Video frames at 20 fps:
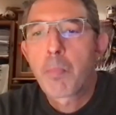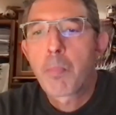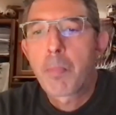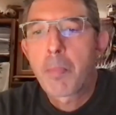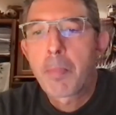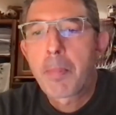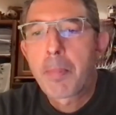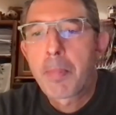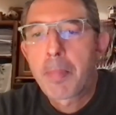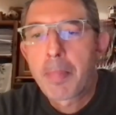
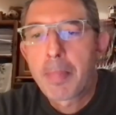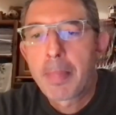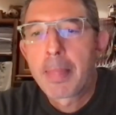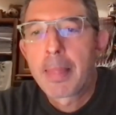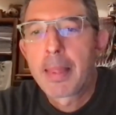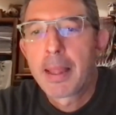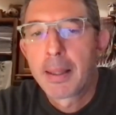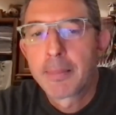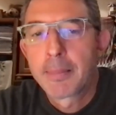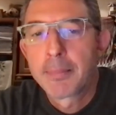sort of
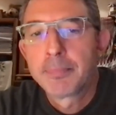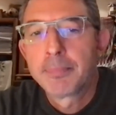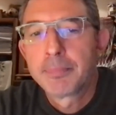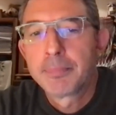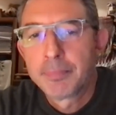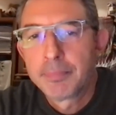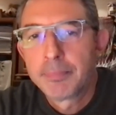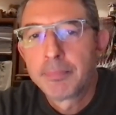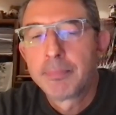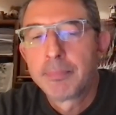
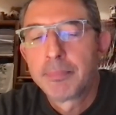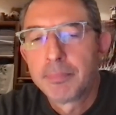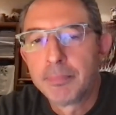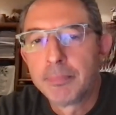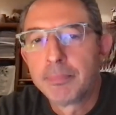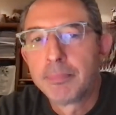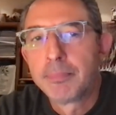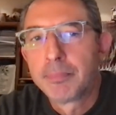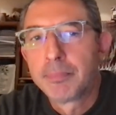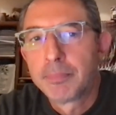
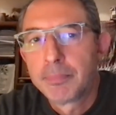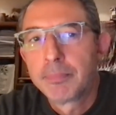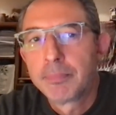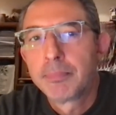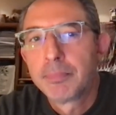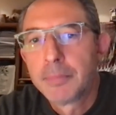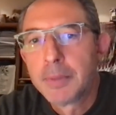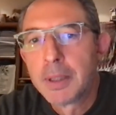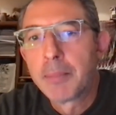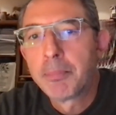biodiversity
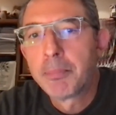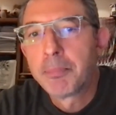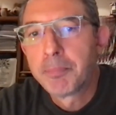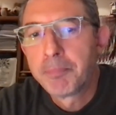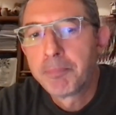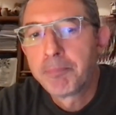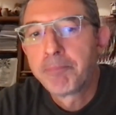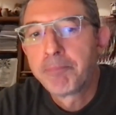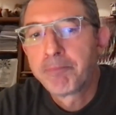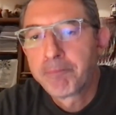
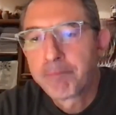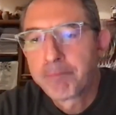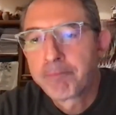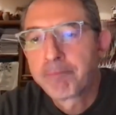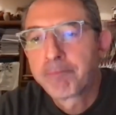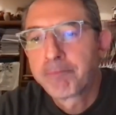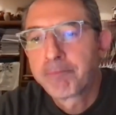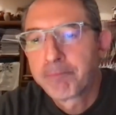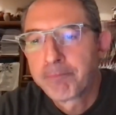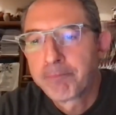
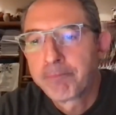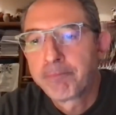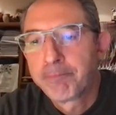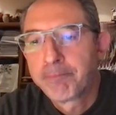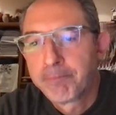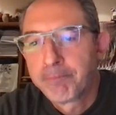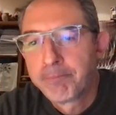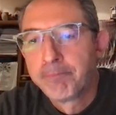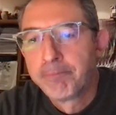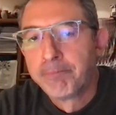
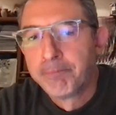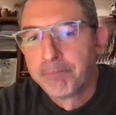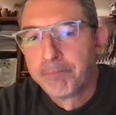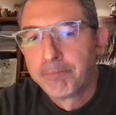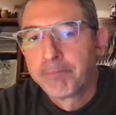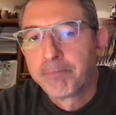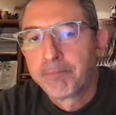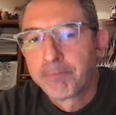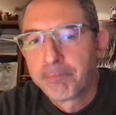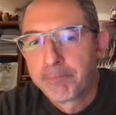population
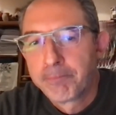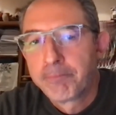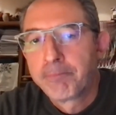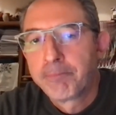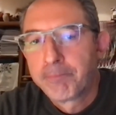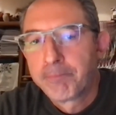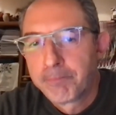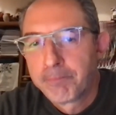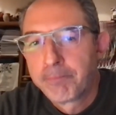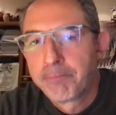
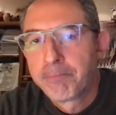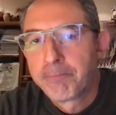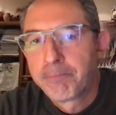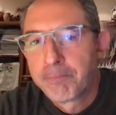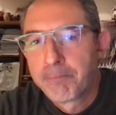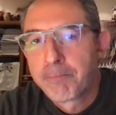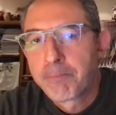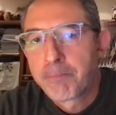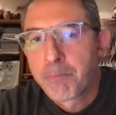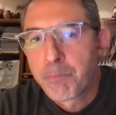
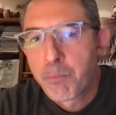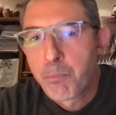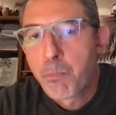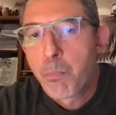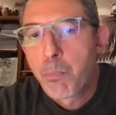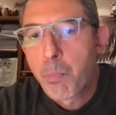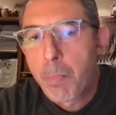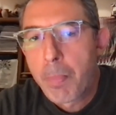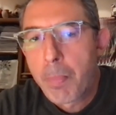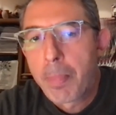
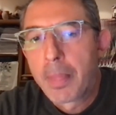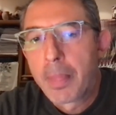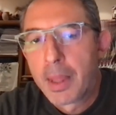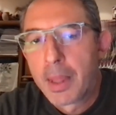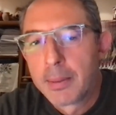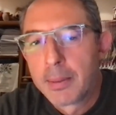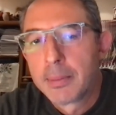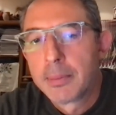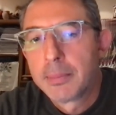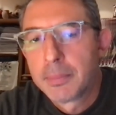farming.
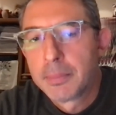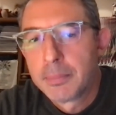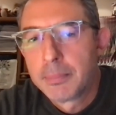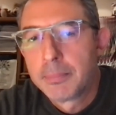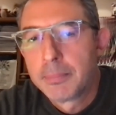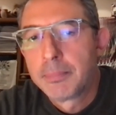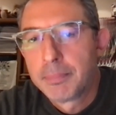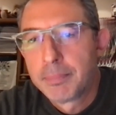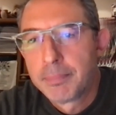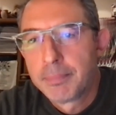
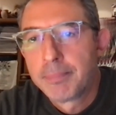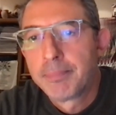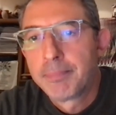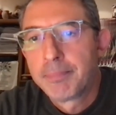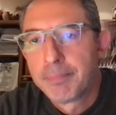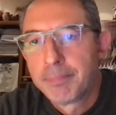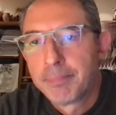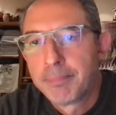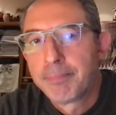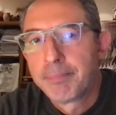
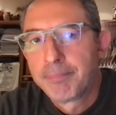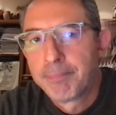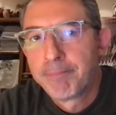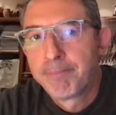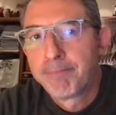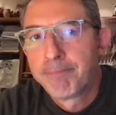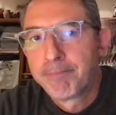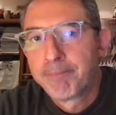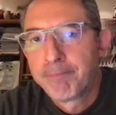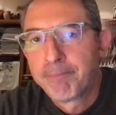I know
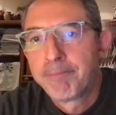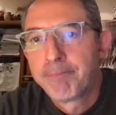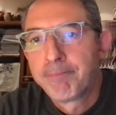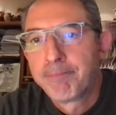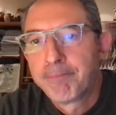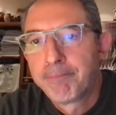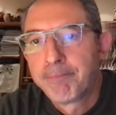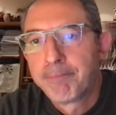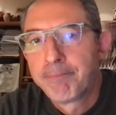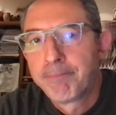some
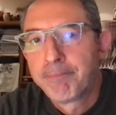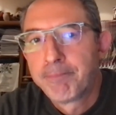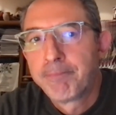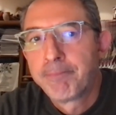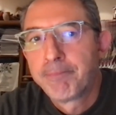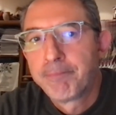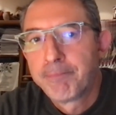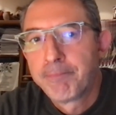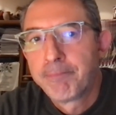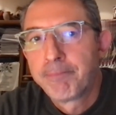near
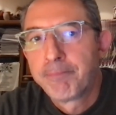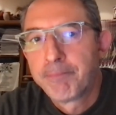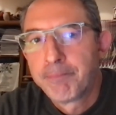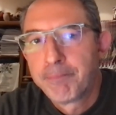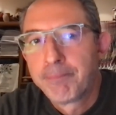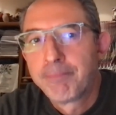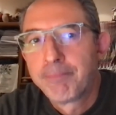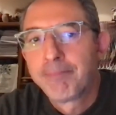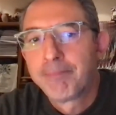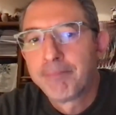Oxford that
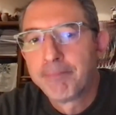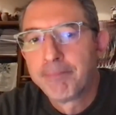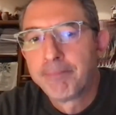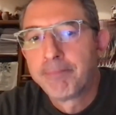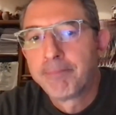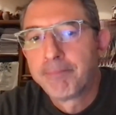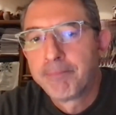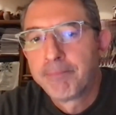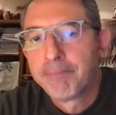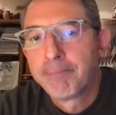are
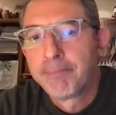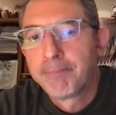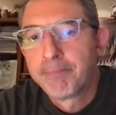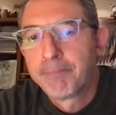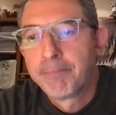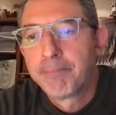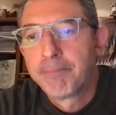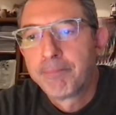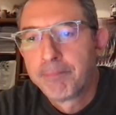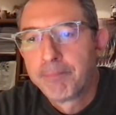doing that
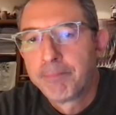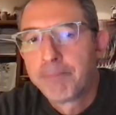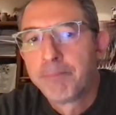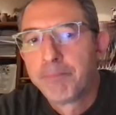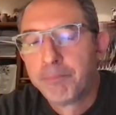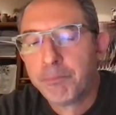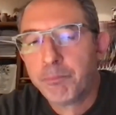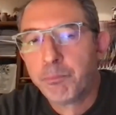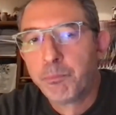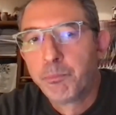
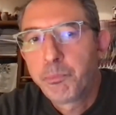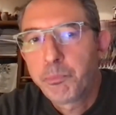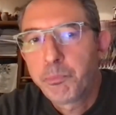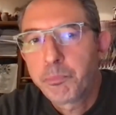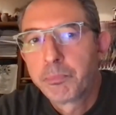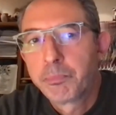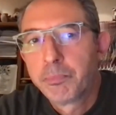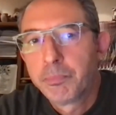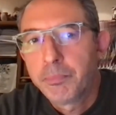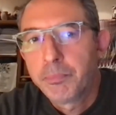with
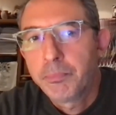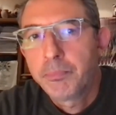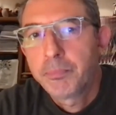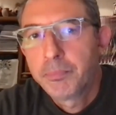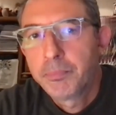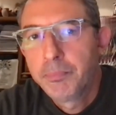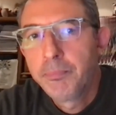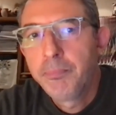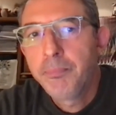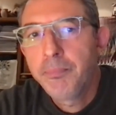various
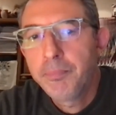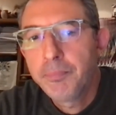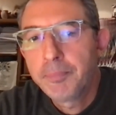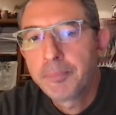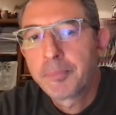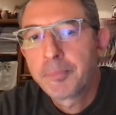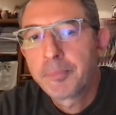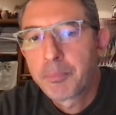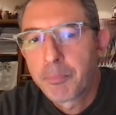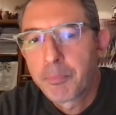
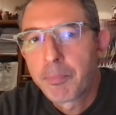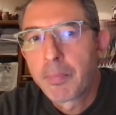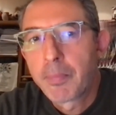cereals.